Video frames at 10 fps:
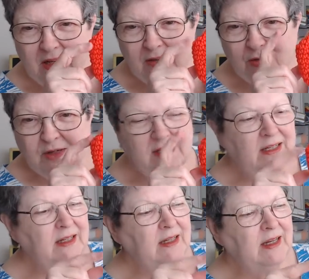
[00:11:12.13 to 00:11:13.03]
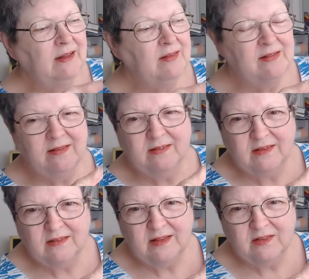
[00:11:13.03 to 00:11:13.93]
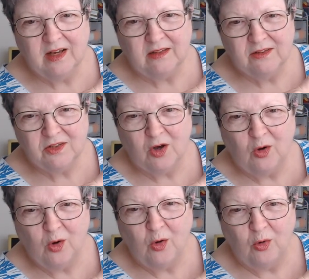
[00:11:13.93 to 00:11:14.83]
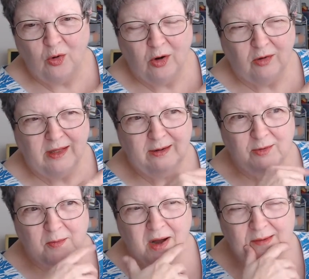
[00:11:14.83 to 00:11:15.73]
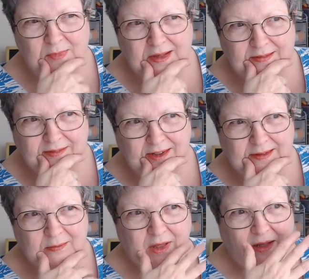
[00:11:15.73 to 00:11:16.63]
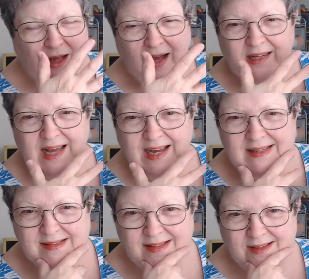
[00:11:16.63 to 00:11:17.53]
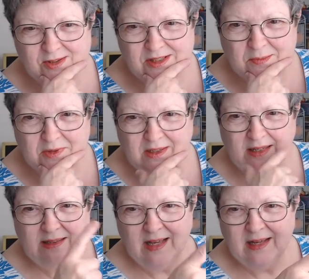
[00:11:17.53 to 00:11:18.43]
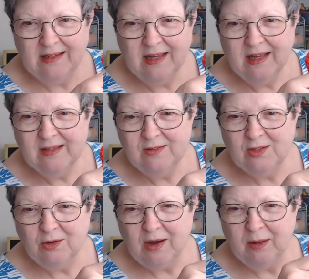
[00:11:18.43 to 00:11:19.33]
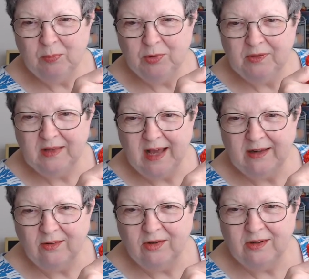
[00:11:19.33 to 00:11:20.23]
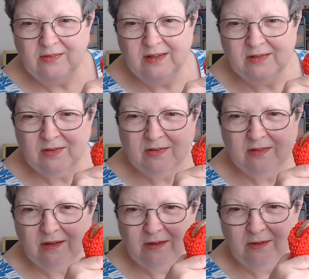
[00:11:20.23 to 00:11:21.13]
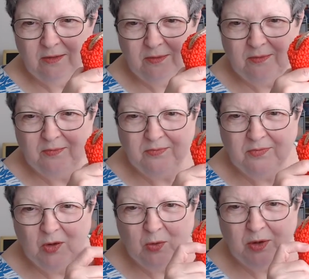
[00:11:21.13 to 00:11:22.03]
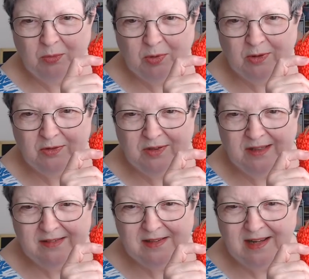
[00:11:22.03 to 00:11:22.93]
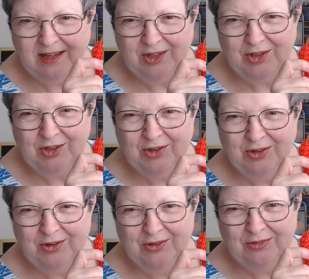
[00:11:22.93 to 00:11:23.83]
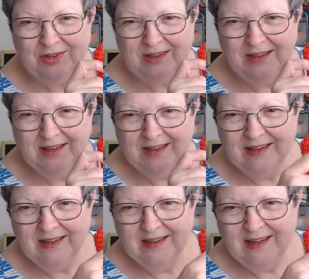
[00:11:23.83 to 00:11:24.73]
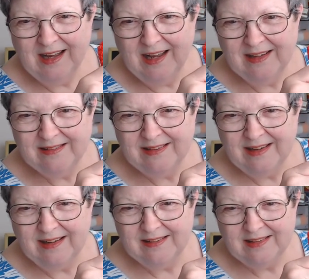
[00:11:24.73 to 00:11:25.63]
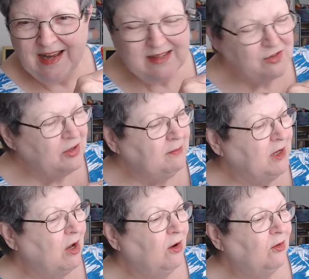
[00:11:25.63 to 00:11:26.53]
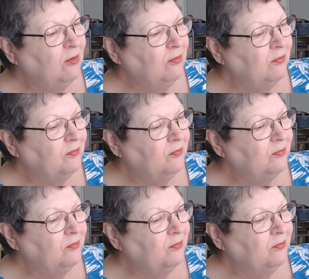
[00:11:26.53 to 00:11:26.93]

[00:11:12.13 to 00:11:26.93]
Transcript: So I did it in this this color is called coral and it reminded me of a, uh, an icy or something like that. So I put that on this little coin purse. Isn't that cute? It's an, it's an ice cream cone.